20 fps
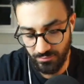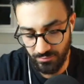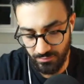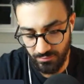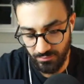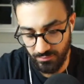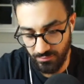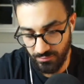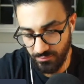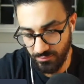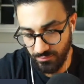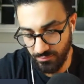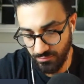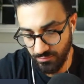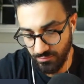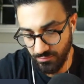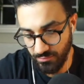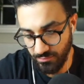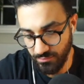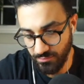
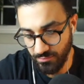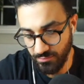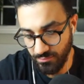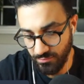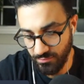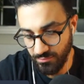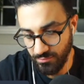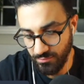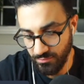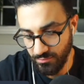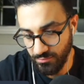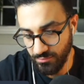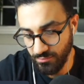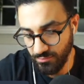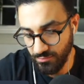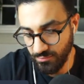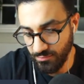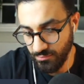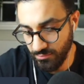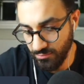
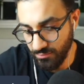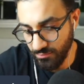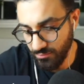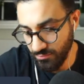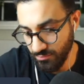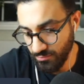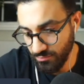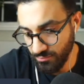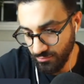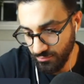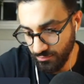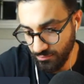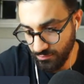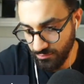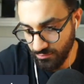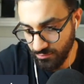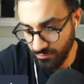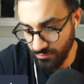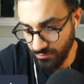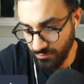
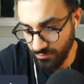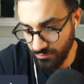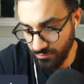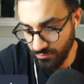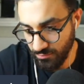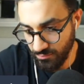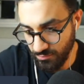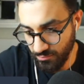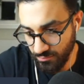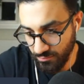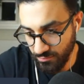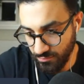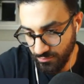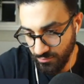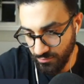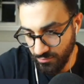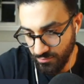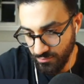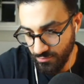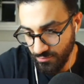
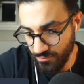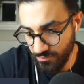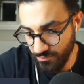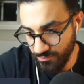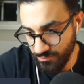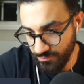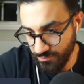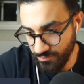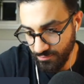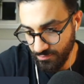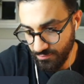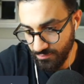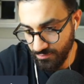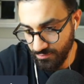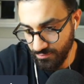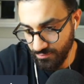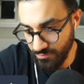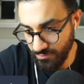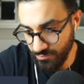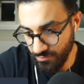
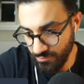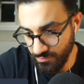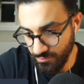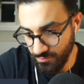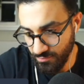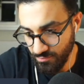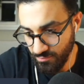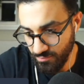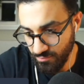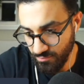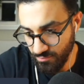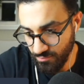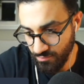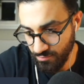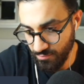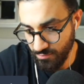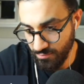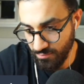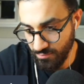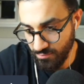
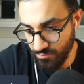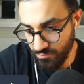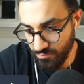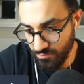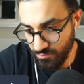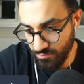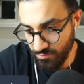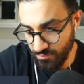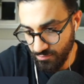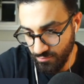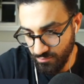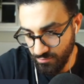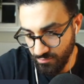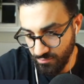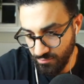No words are spoken by the person on screen.